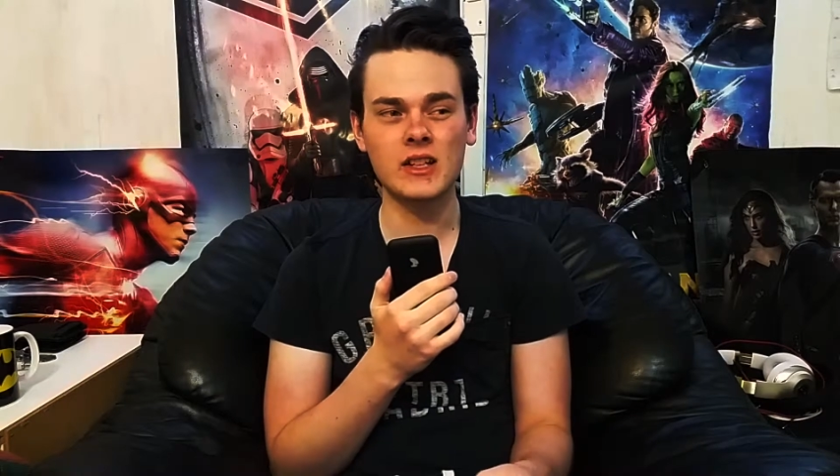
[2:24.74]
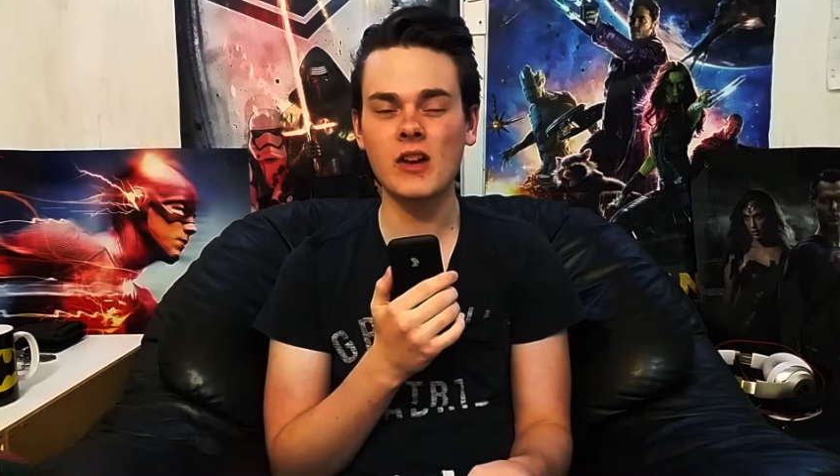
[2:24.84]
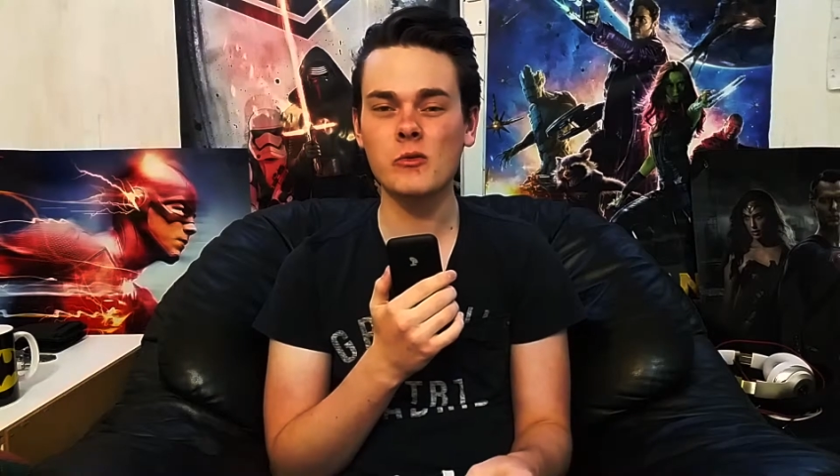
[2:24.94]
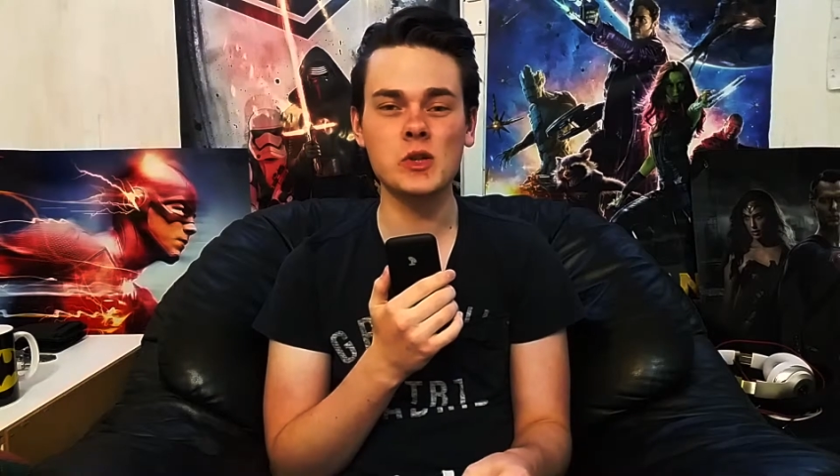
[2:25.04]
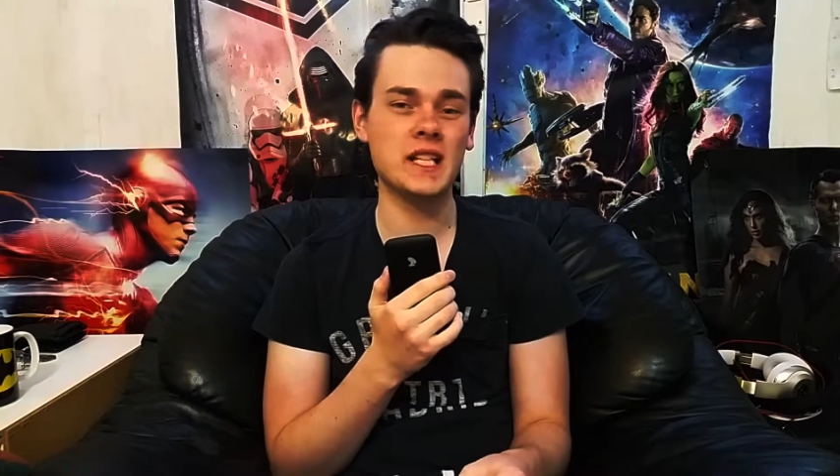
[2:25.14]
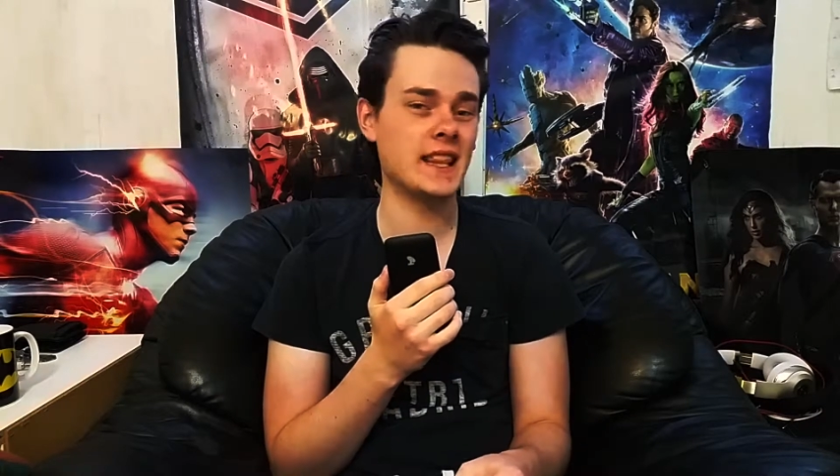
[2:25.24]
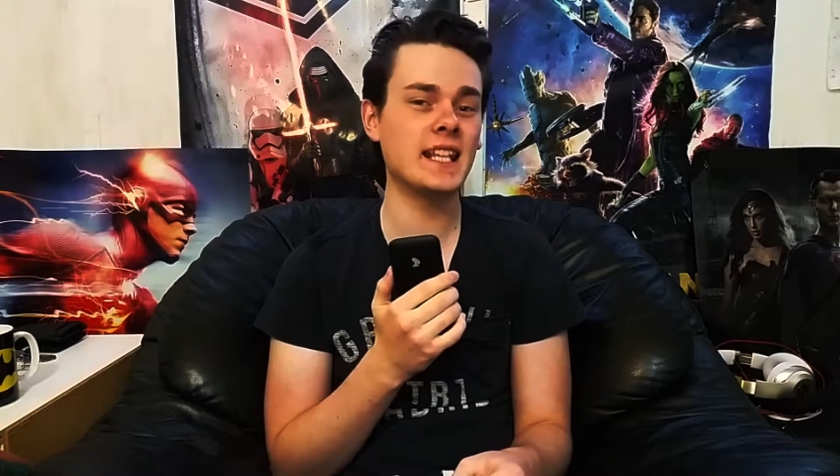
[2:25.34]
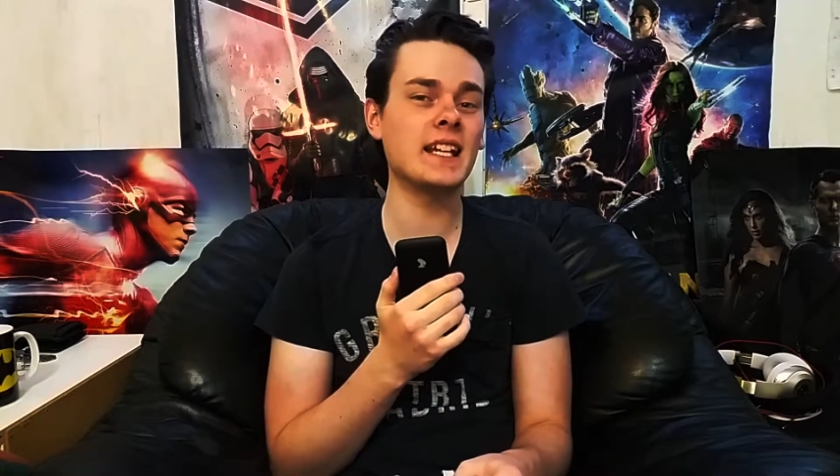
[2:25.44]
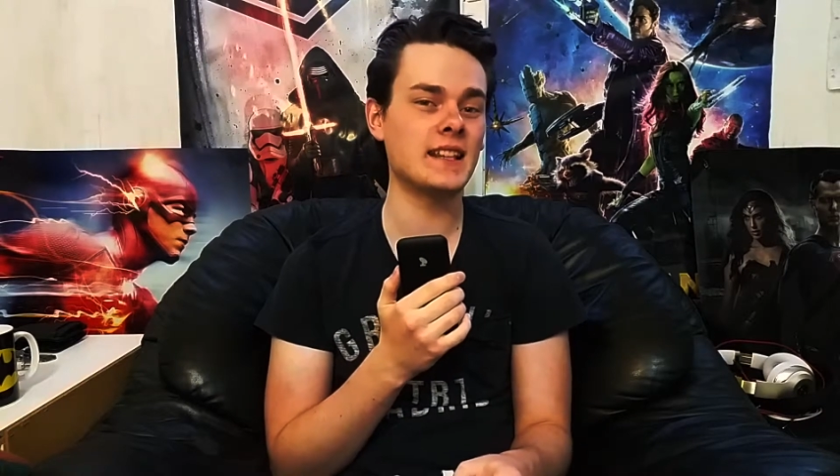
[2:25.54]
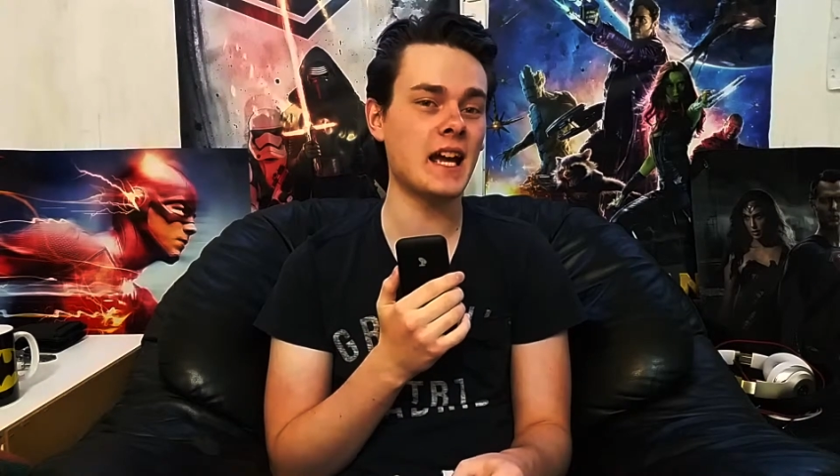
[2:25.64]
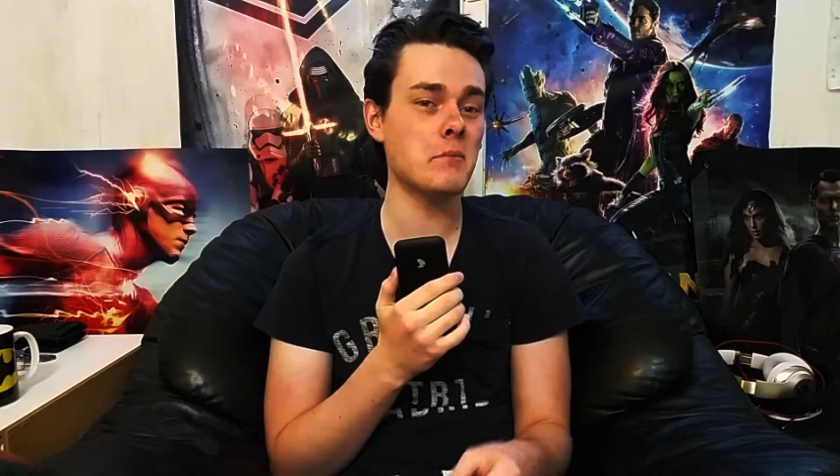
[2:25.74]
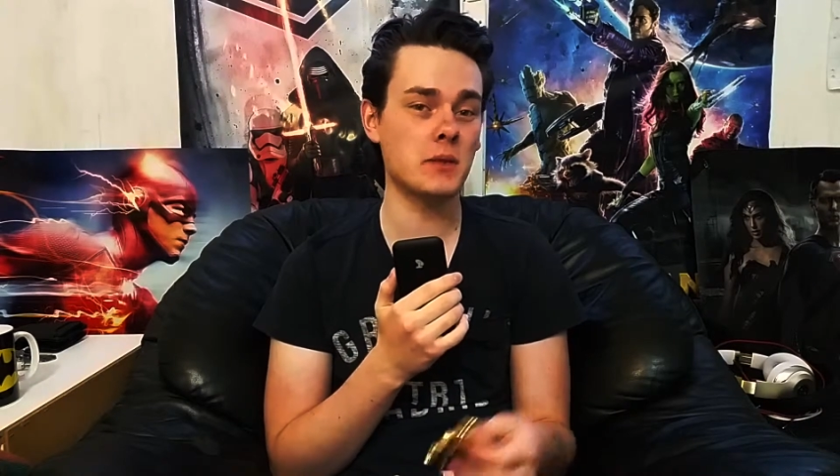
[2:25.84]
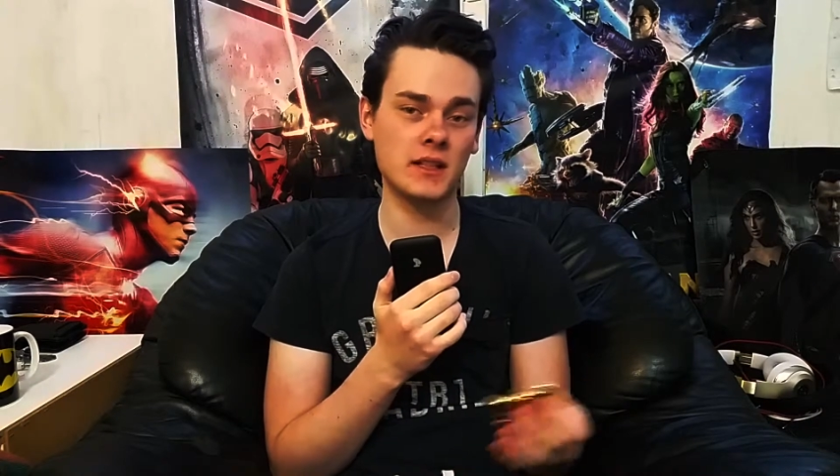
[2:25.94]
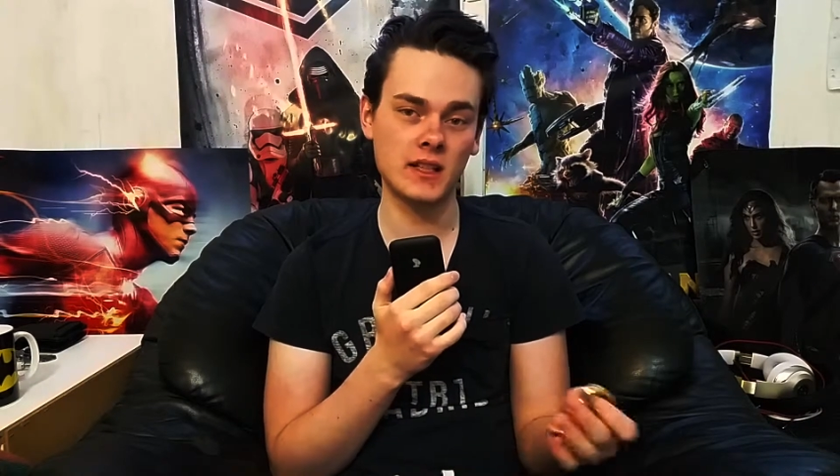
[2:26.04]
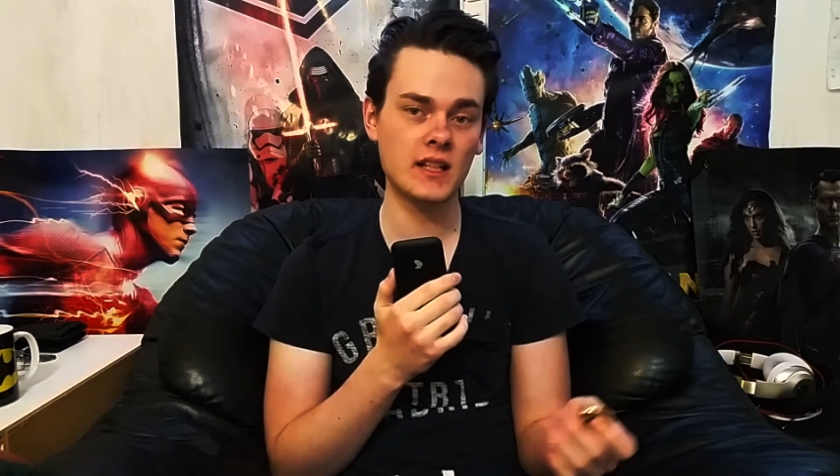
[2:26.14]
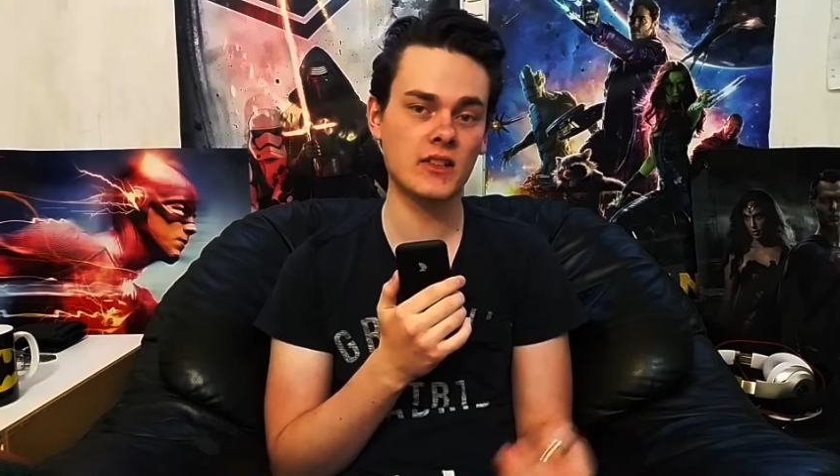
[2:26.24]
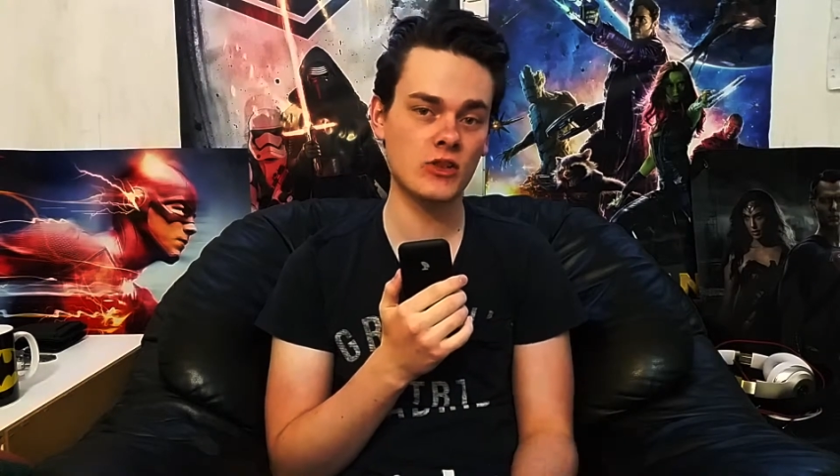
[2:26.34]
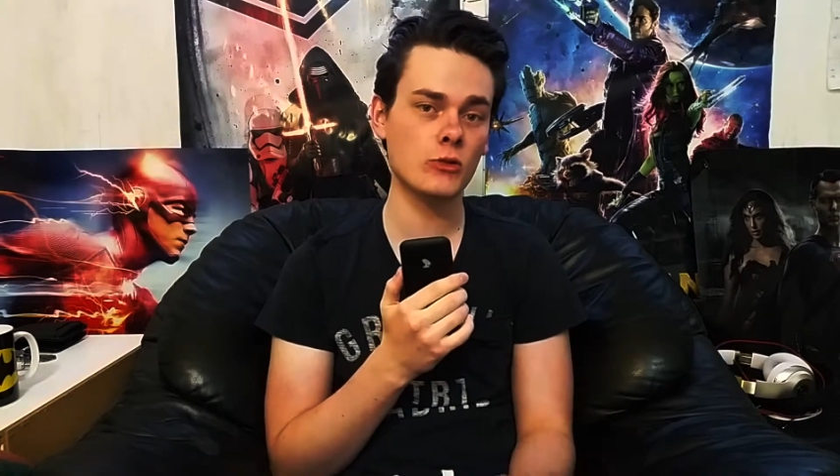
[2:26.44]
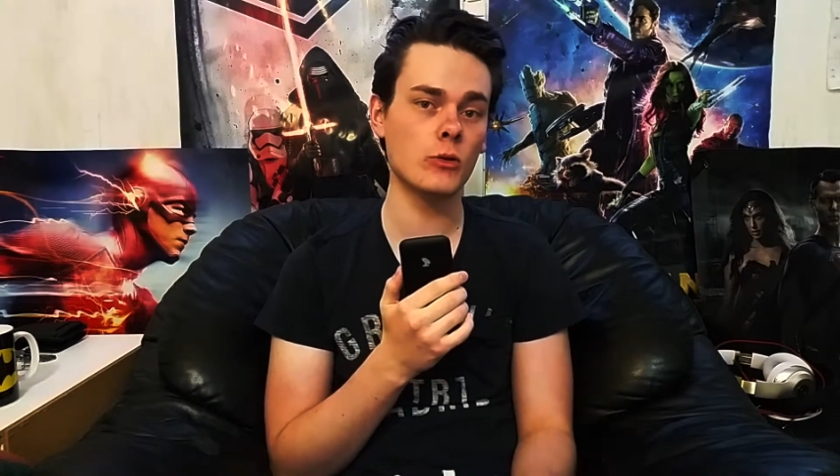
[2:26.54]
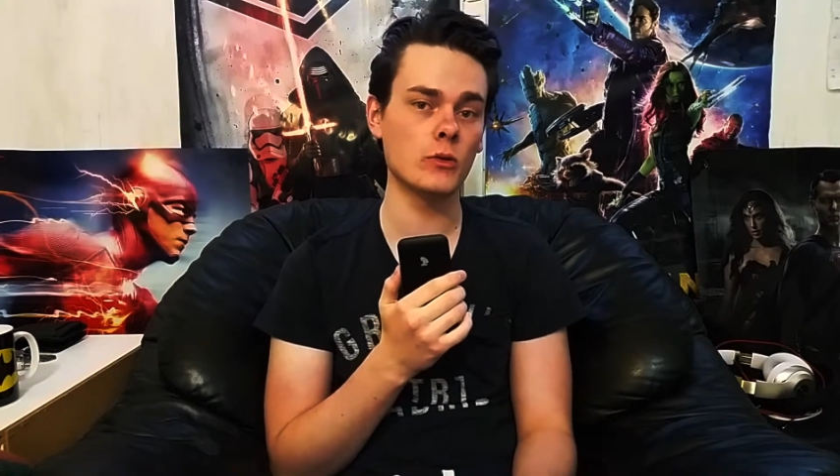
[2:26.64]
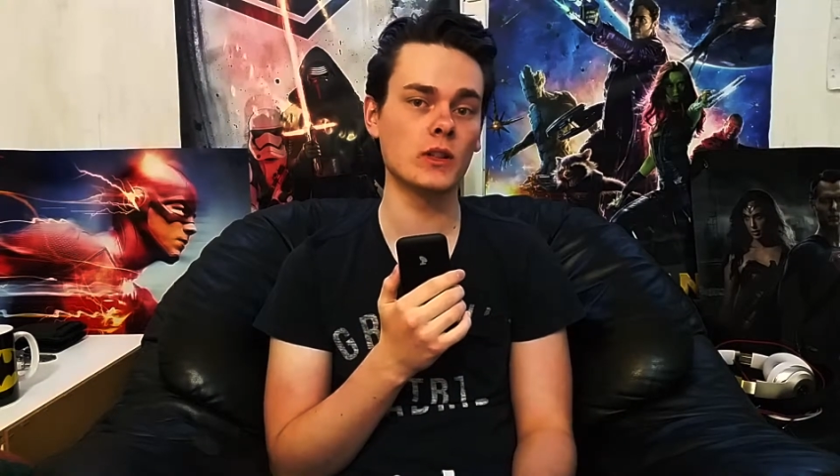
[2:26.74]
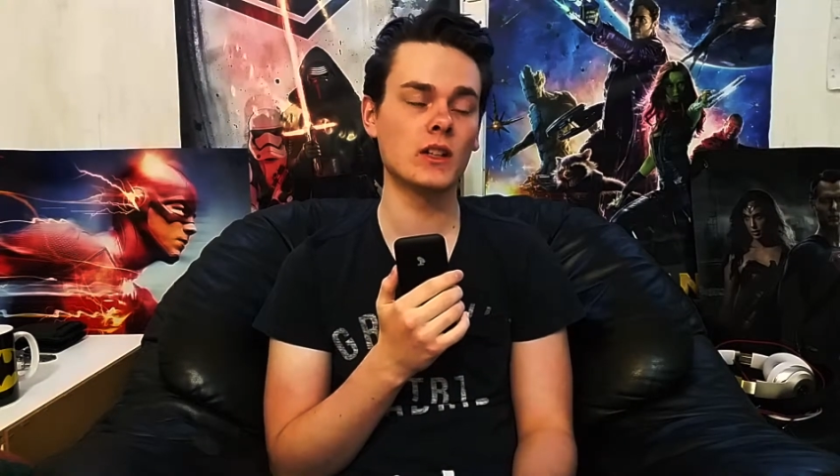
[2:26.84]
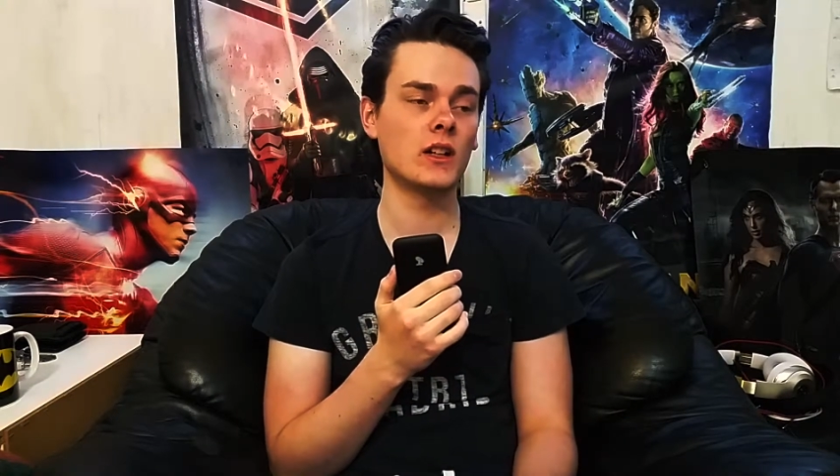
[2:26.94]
you don't really think that, but it's true.